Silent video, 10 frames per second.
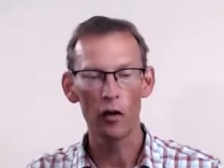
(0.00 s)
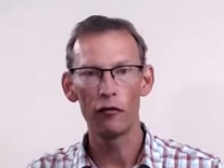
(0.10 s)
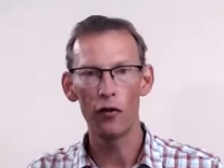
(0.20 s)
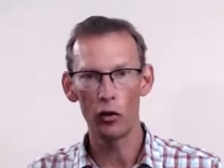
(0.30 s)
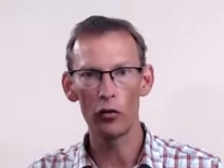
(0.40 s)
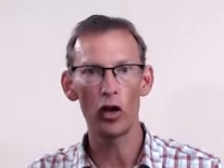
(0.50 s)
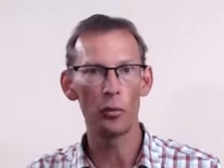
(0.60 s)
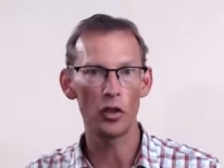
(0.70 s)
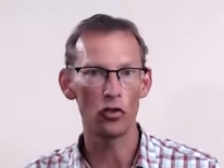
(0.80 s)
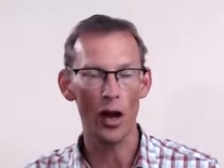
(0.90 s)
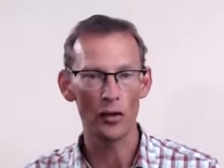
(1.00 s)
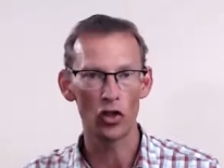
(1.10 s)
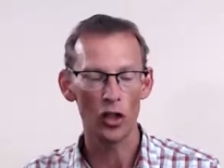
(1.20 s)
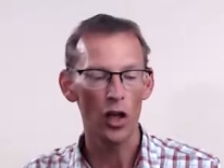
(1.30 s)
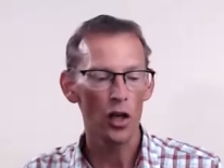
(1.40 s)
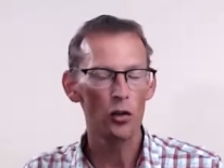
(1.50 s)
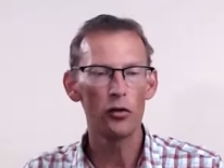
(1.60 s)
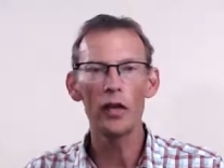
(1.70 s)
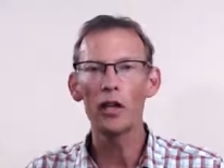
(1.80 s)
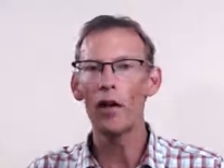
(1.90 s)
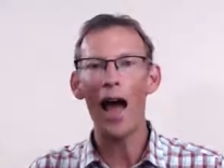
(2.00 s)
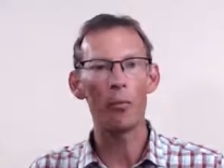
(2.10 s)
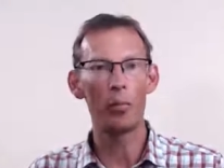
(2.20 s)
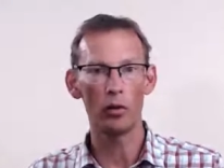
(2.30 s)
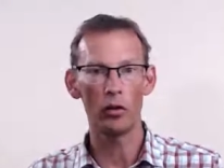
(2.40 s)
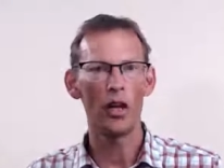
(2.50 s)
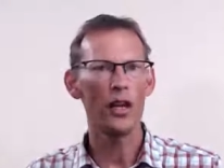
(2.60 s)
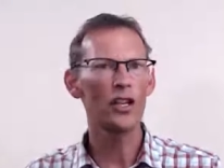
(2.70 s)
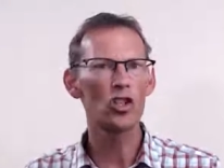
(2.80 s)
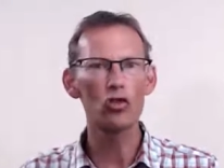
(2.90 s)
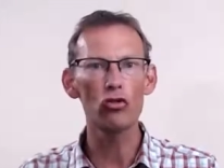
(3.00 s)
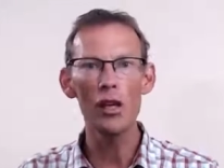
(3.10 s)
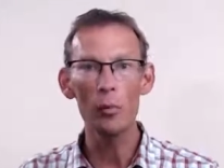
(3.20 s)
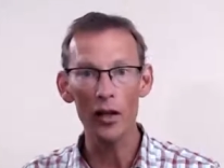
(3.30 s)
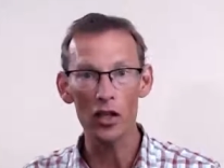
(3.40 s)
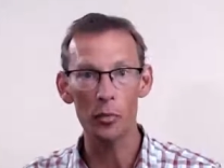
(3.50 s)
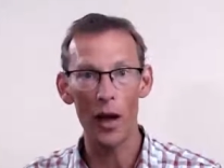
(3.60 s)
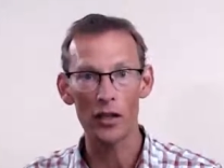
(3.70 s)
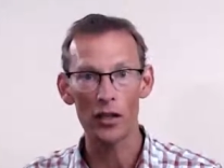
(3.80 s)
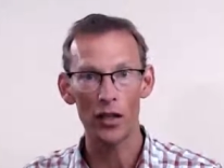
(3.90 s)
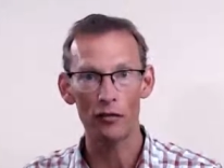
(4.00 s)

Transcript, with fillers: follow the opposite strategy. You think of Apple, extremely expensive,